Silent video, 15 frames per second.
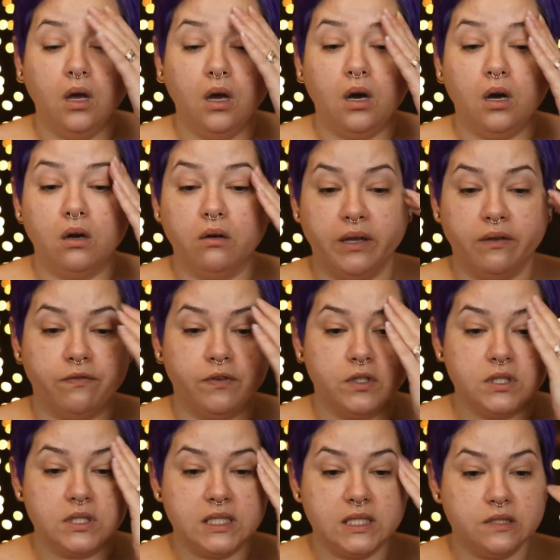All right, first
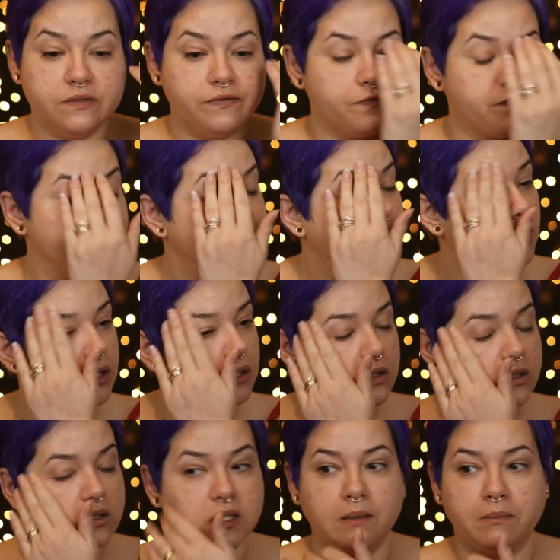things first,
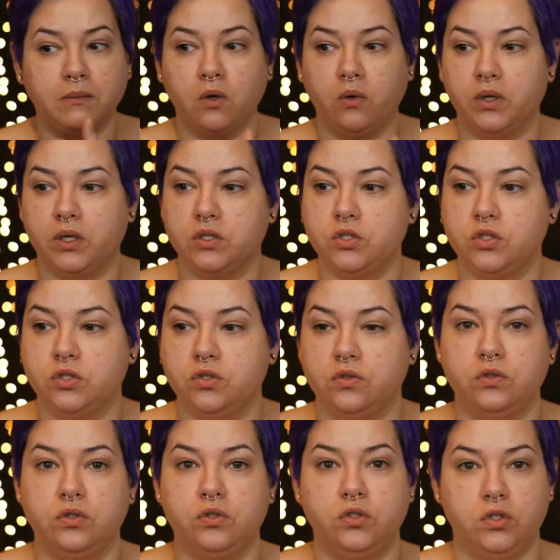I'm going to
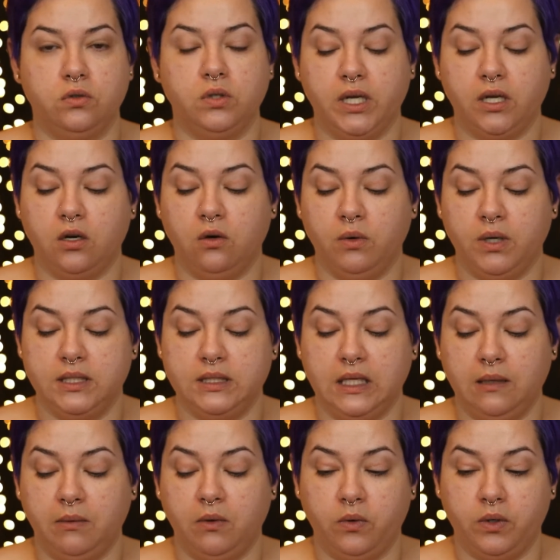do like always, and I'm
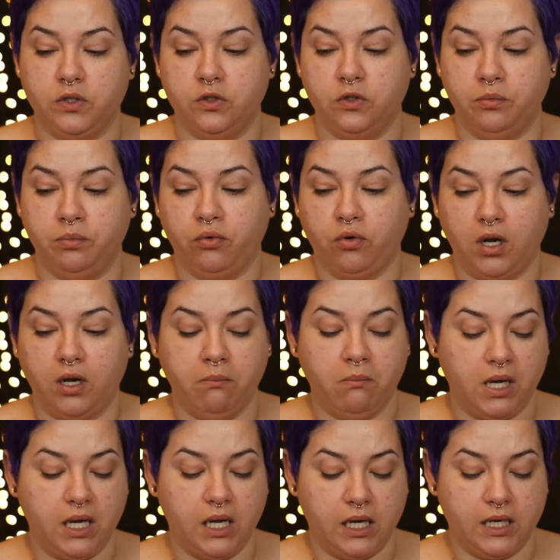going to prime my
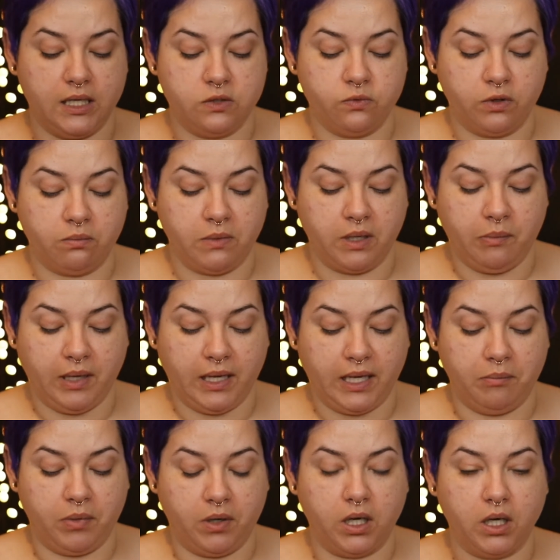eyes with my paint
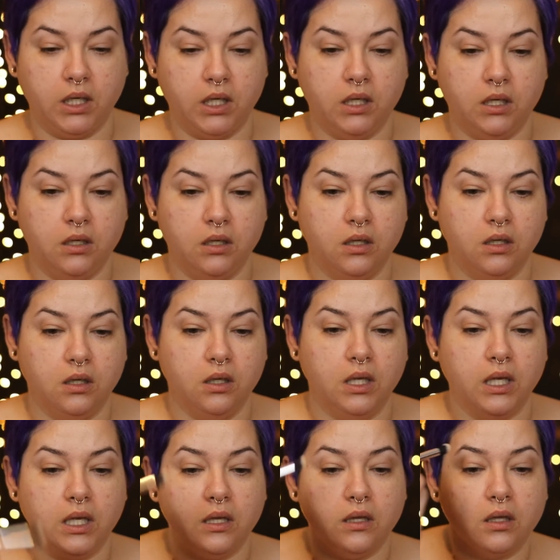pot
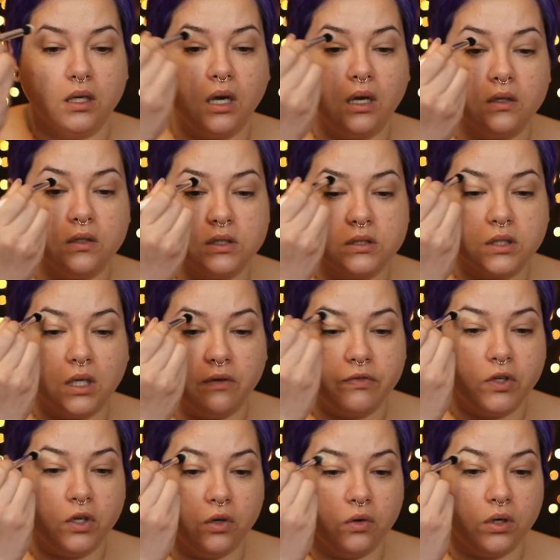in the color Soft
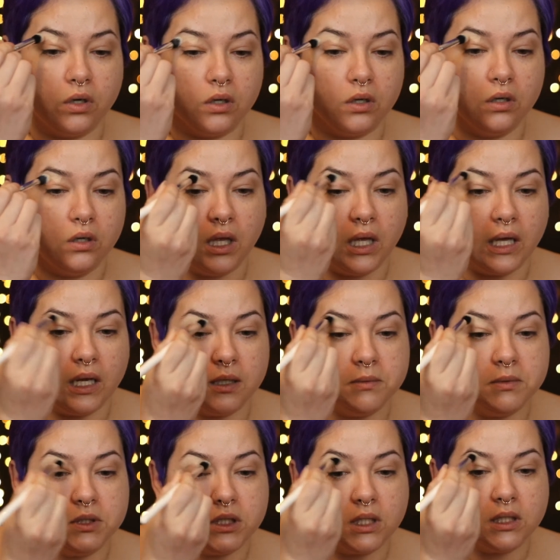Ochre. And I'm
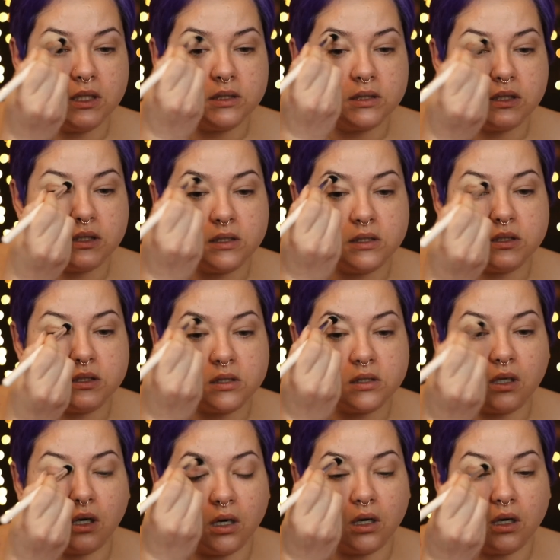just going to
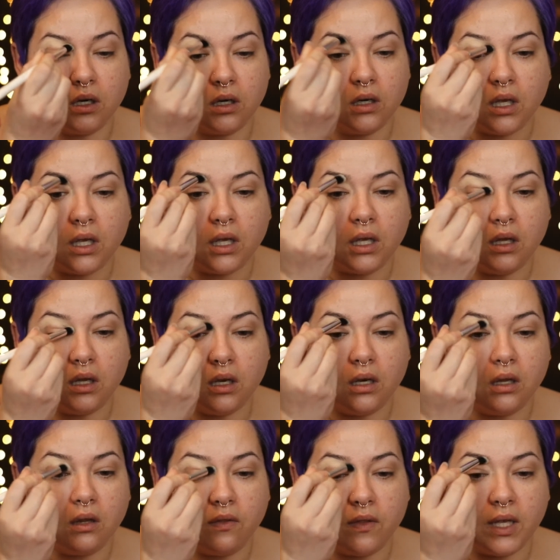start in
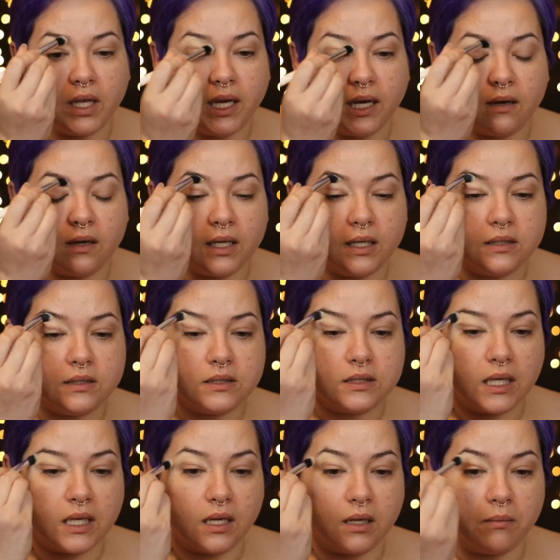the areas that
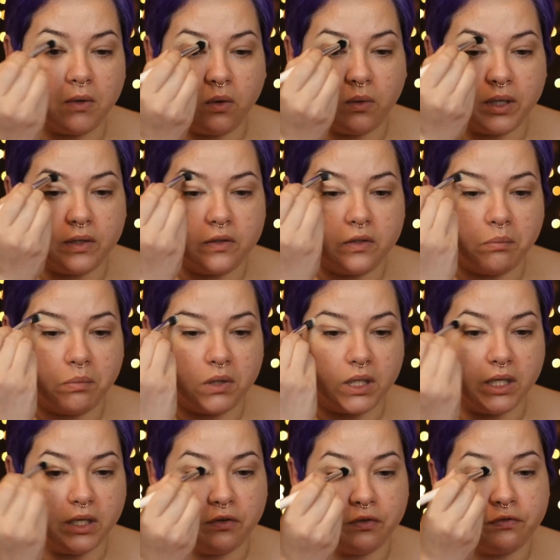I'm going to blend
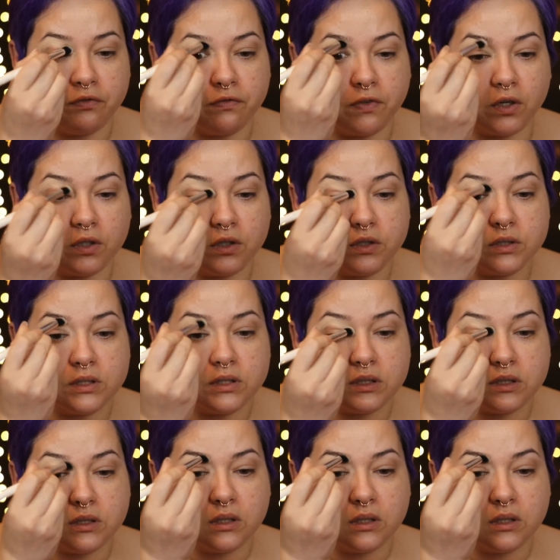first.